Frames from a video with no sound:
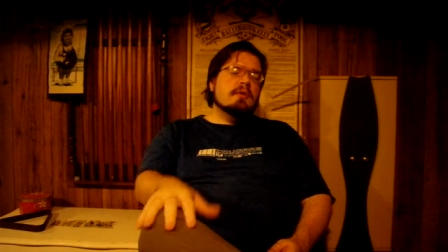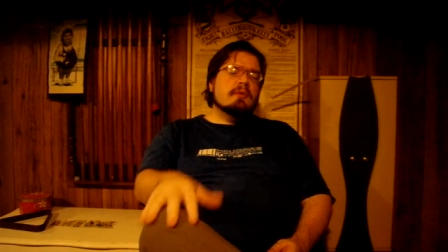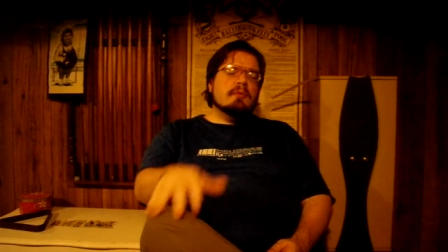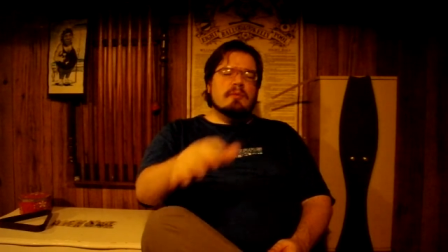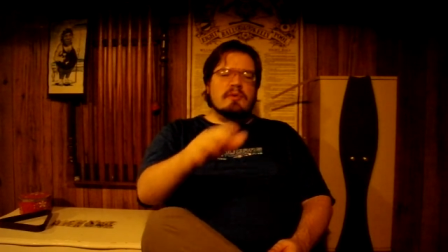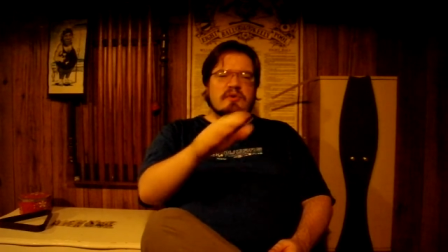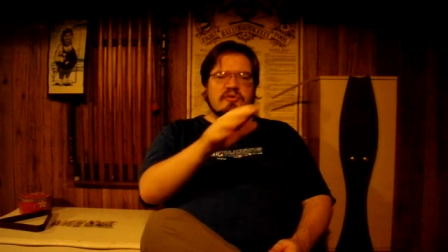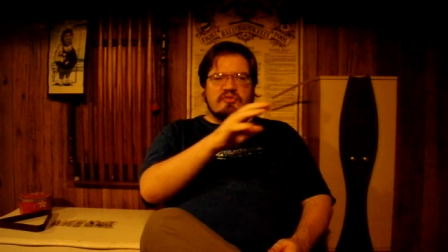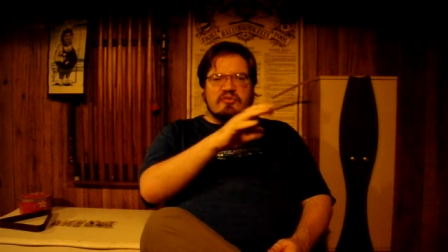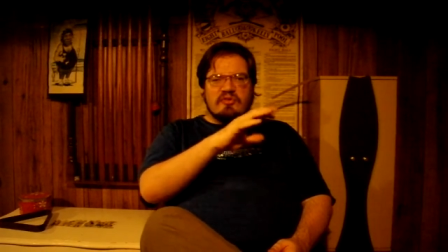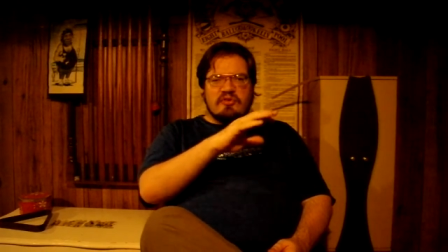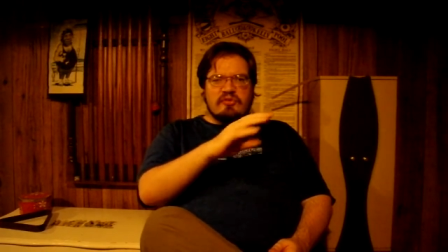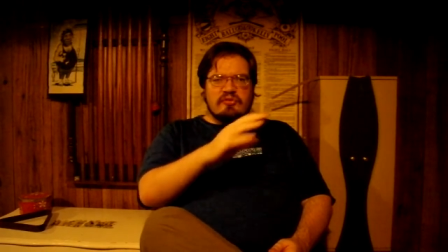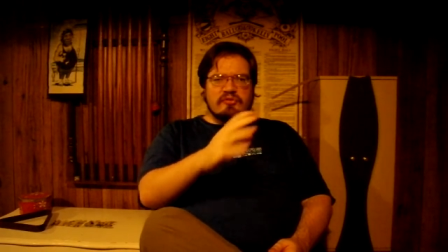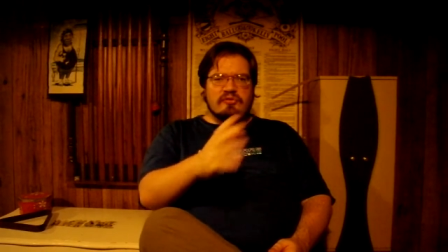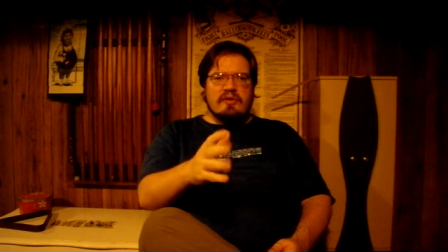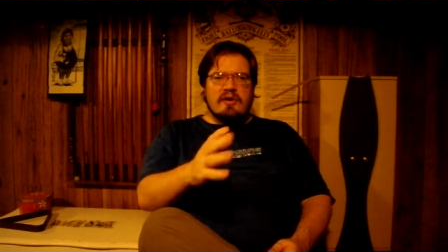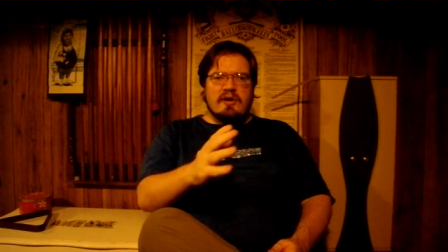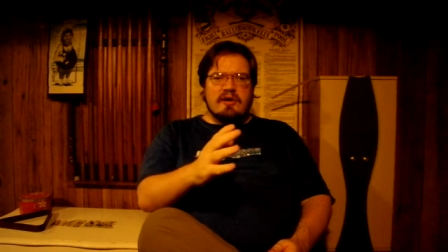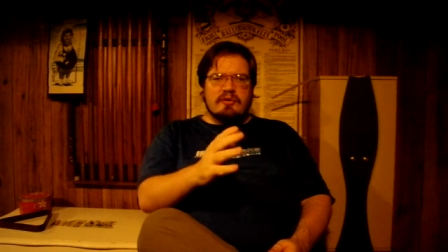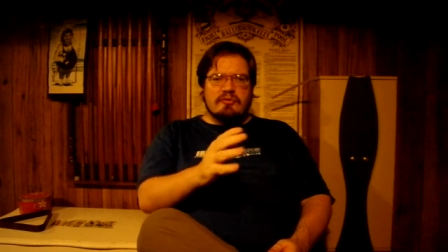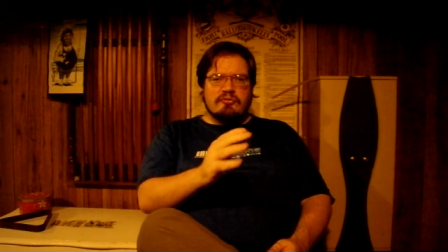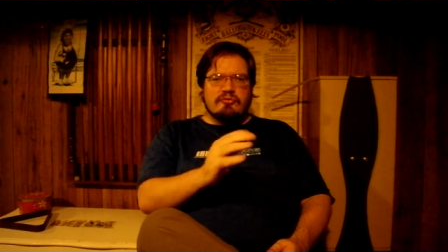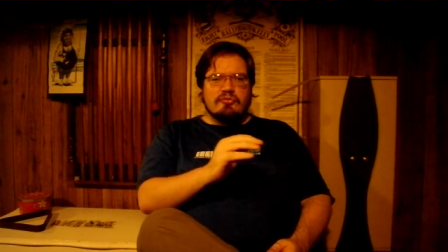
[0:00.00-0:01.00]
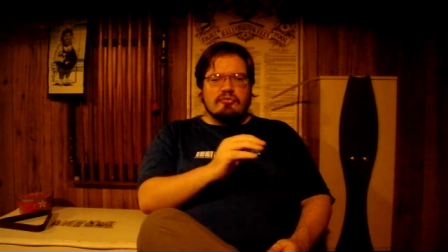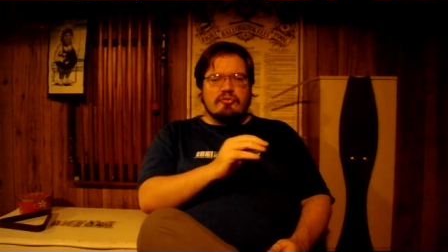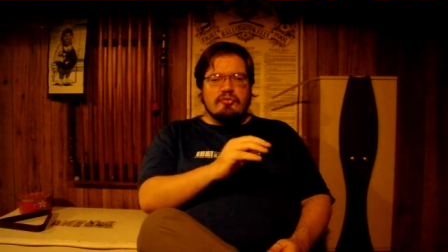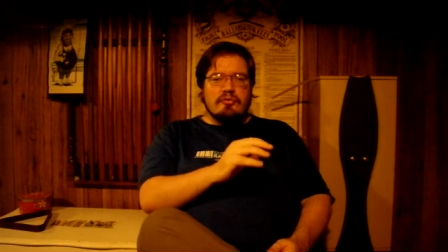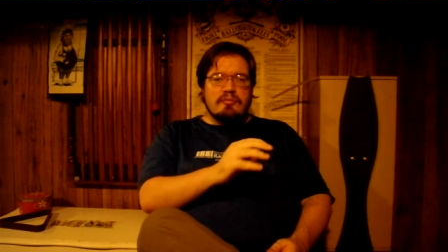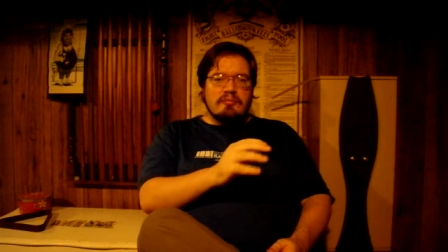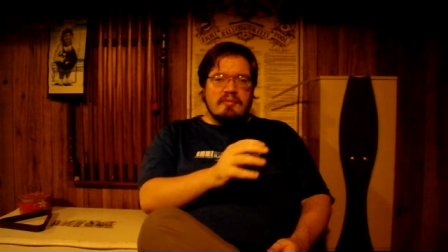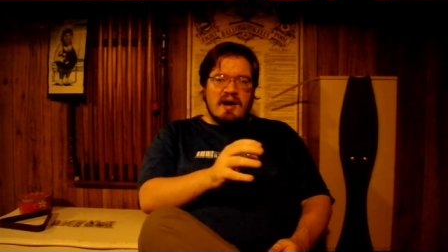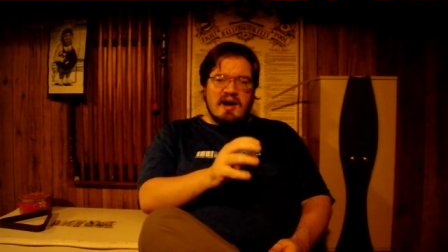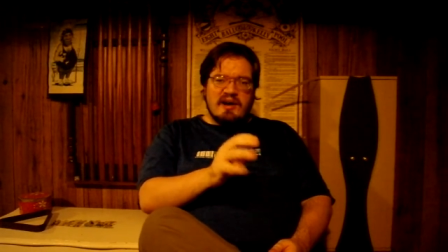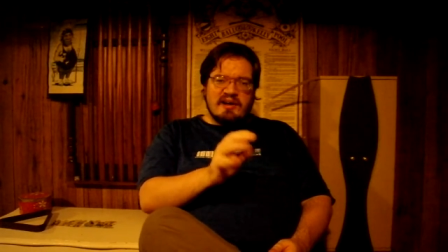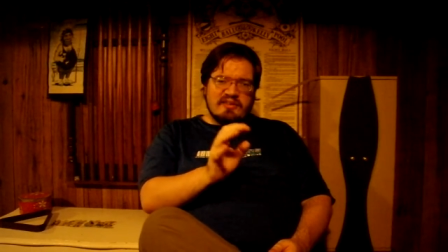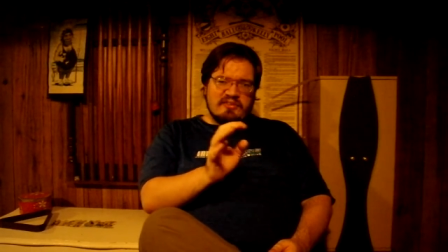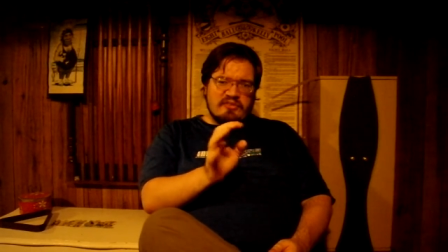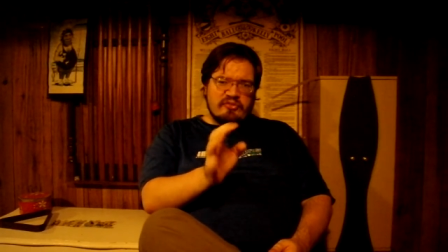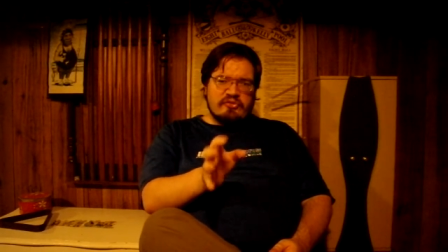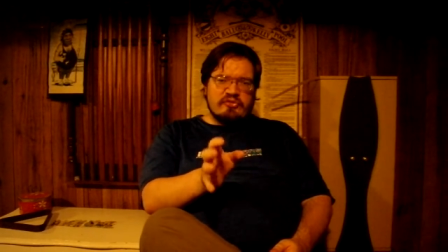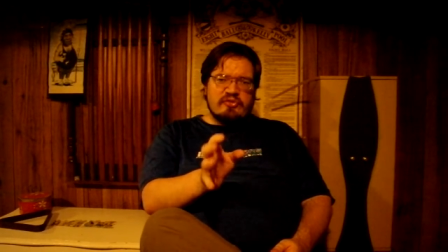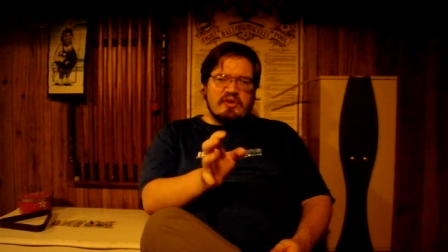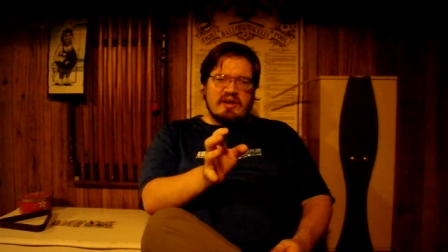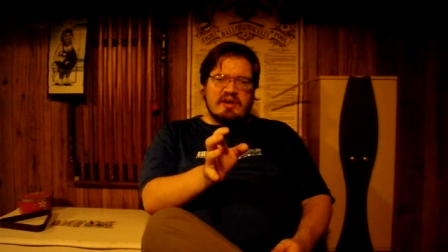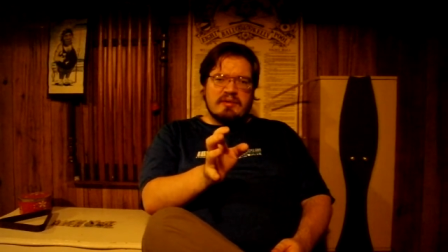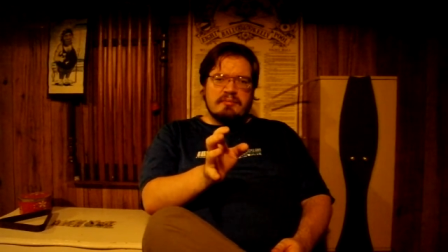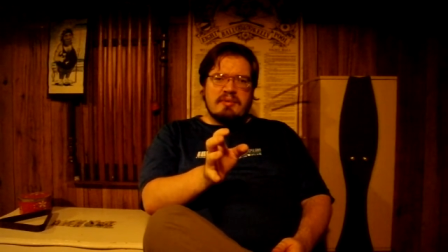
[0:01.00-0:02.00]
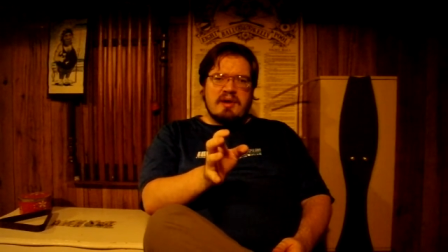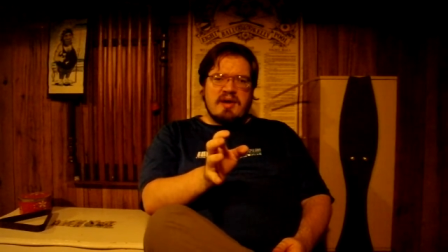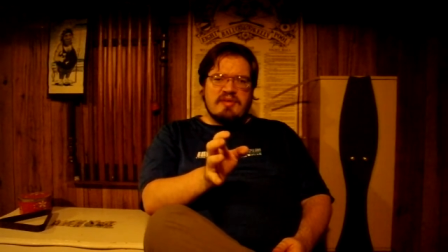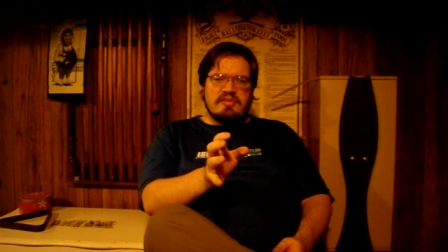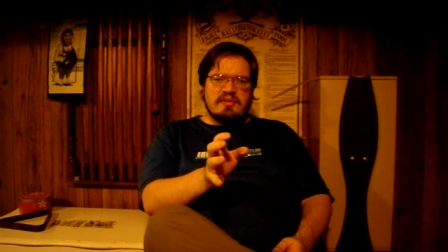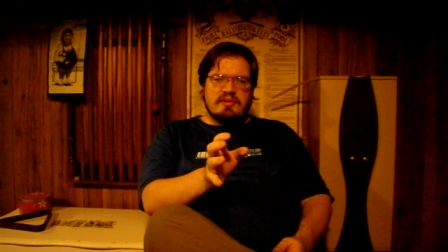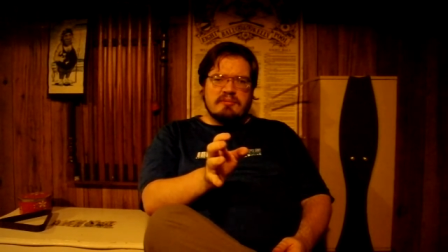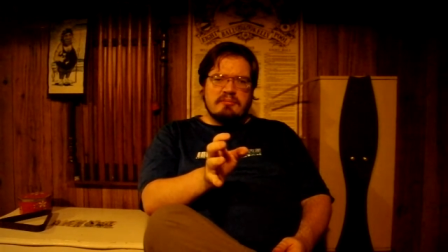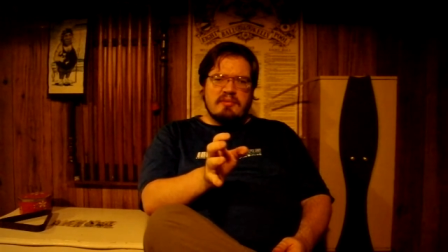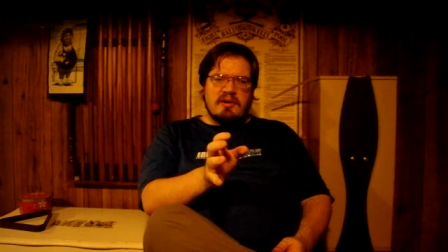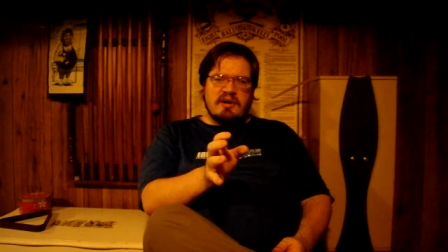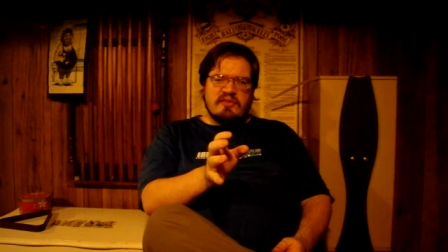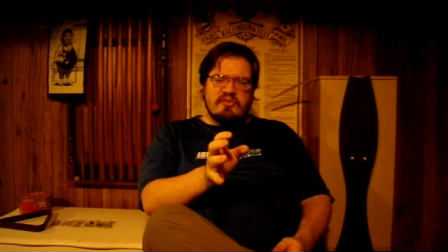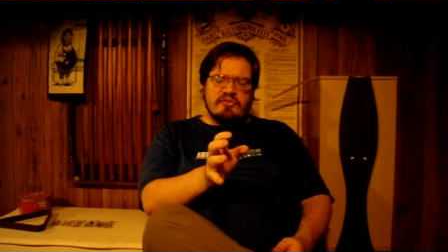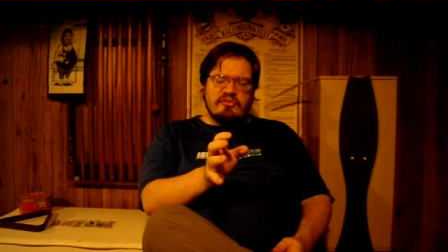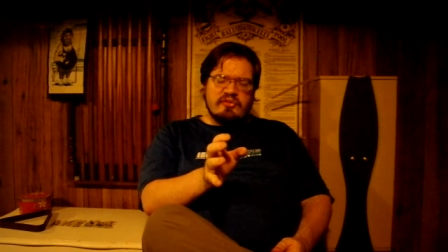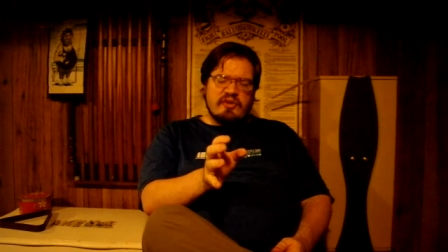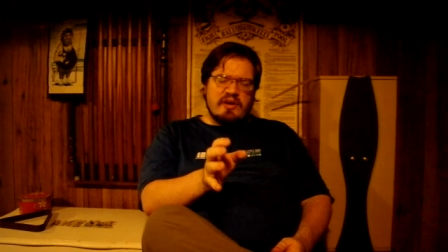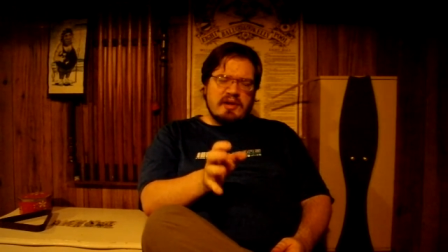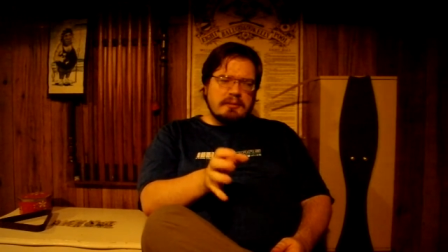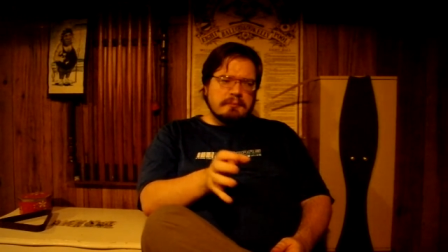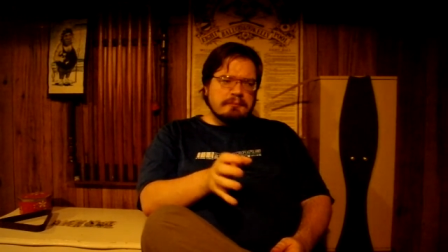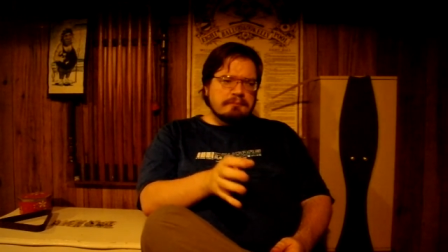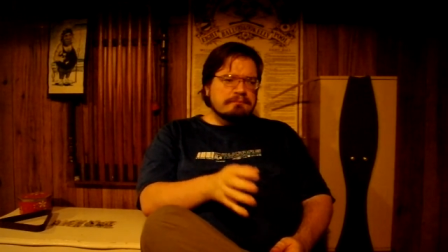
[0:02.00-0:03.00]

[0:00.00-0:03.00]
which is a true mark of the psychopathic mindset.